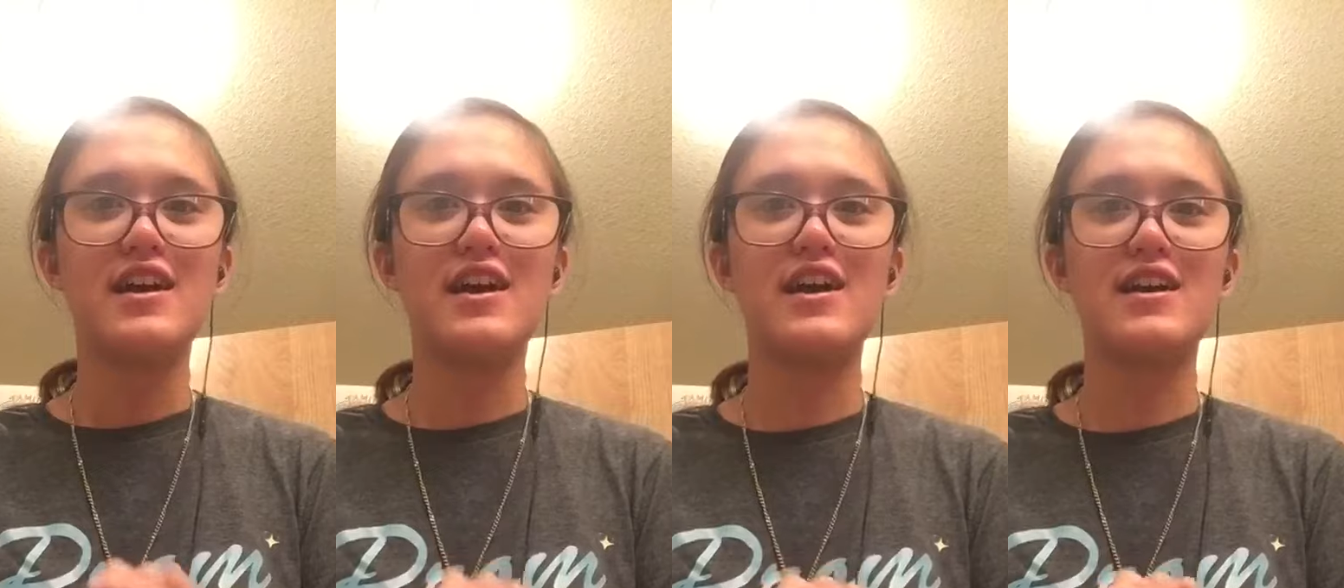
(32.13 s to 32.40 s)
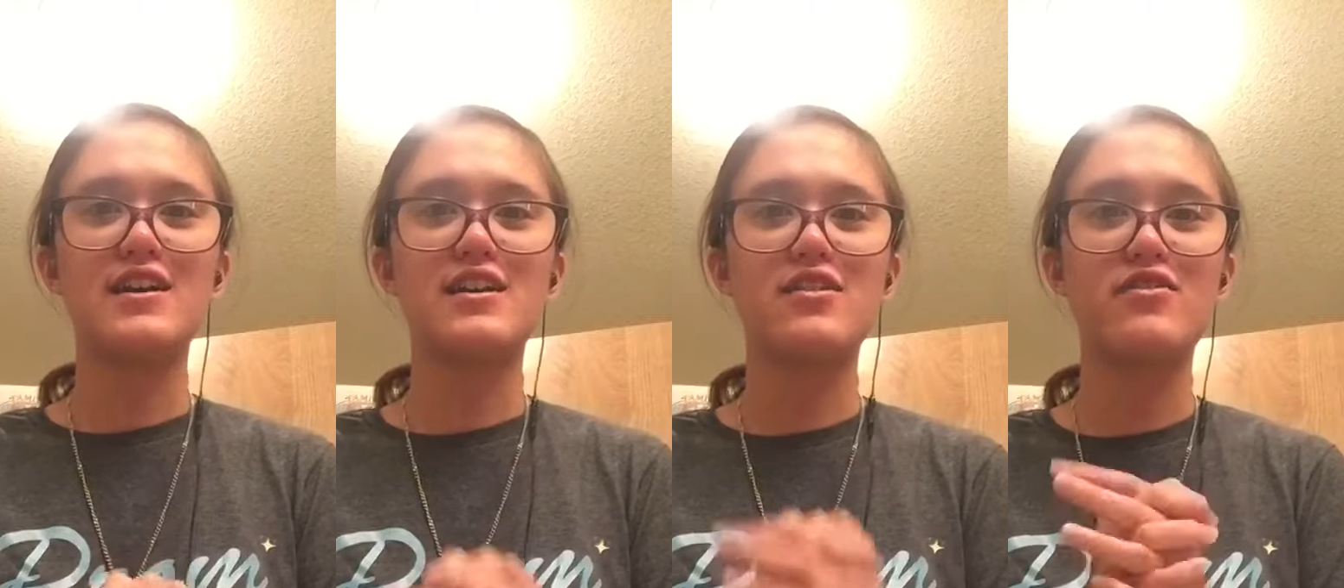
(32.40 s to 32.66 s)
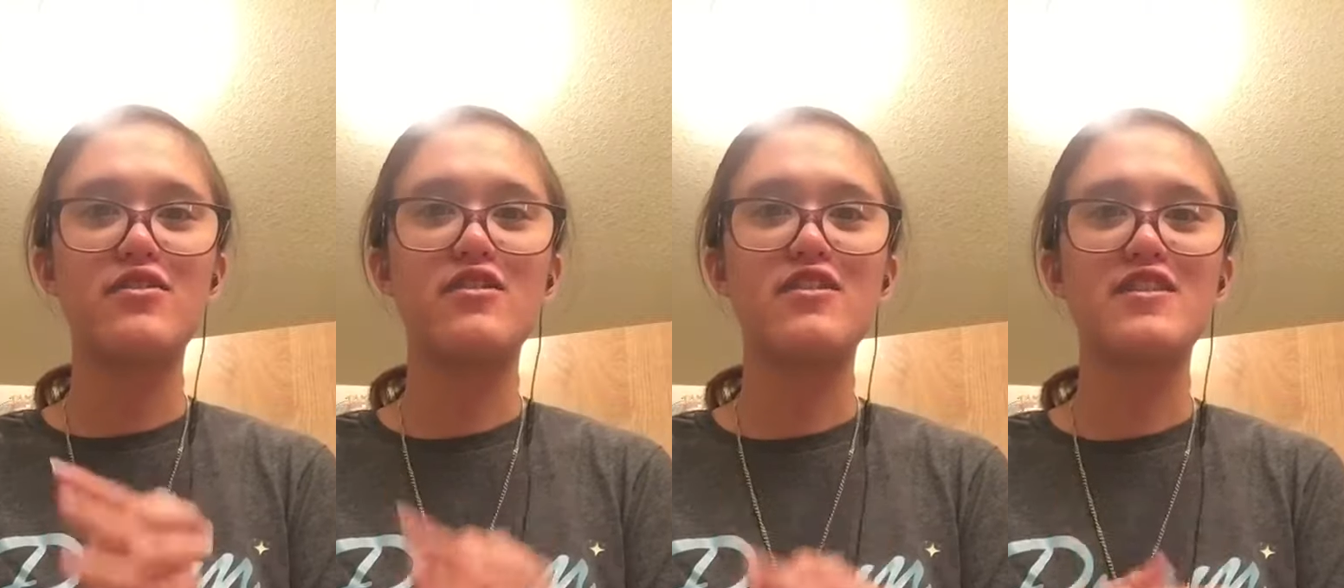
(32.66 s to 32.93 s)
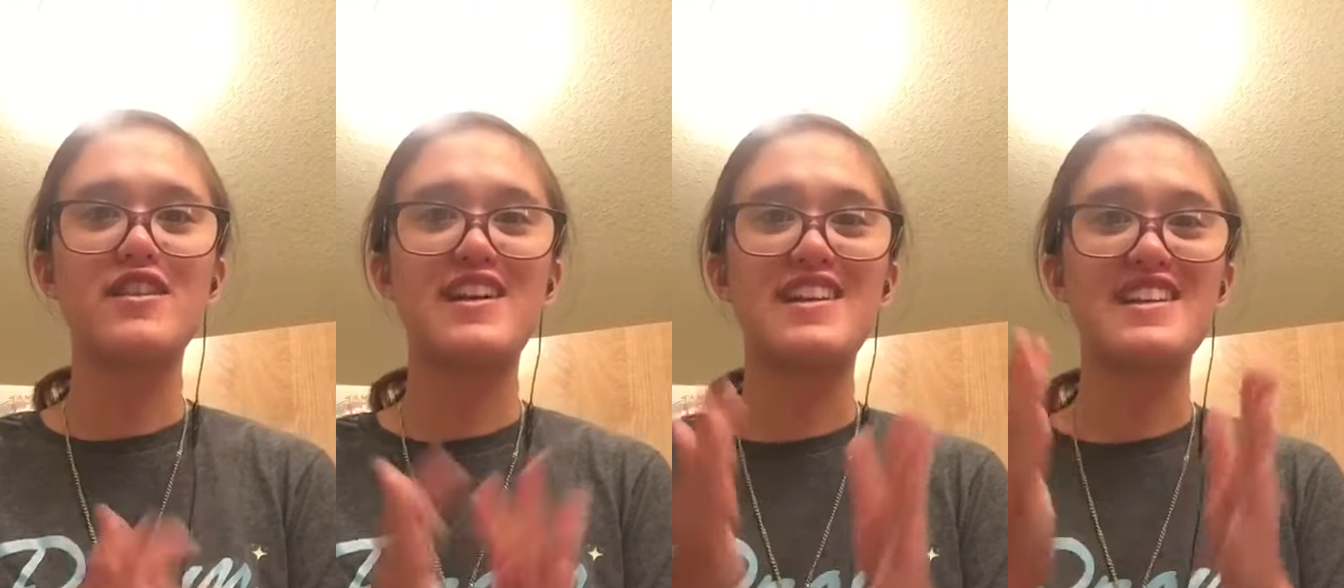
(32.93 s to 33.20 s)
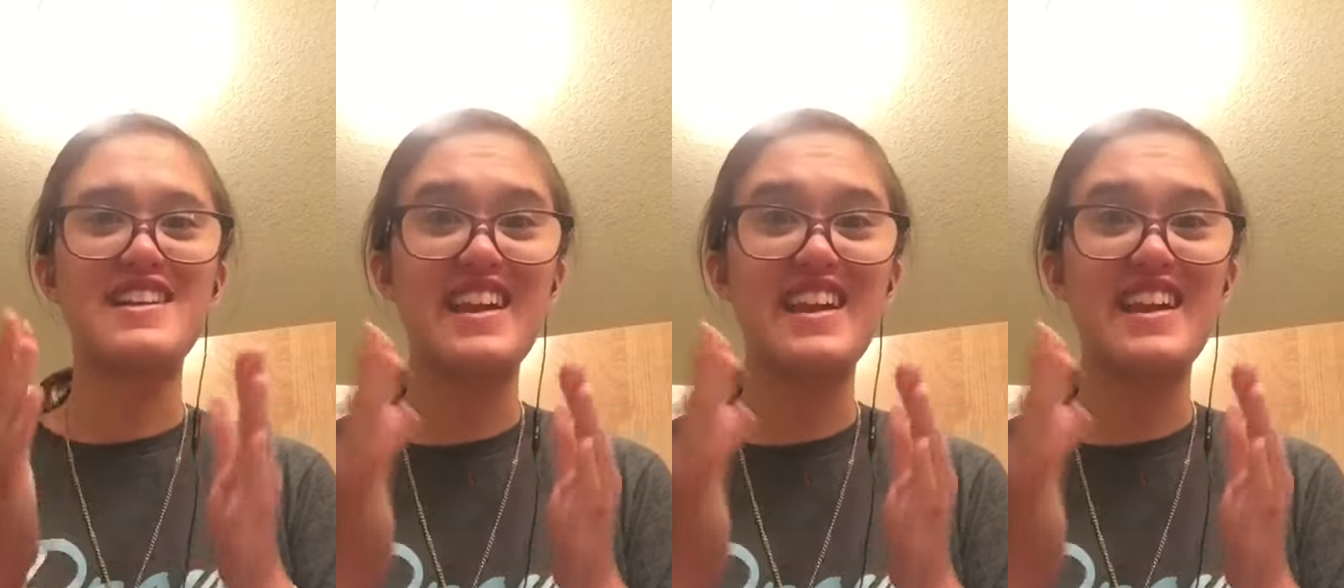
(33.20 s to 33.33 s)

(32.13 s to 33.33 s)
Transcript: for the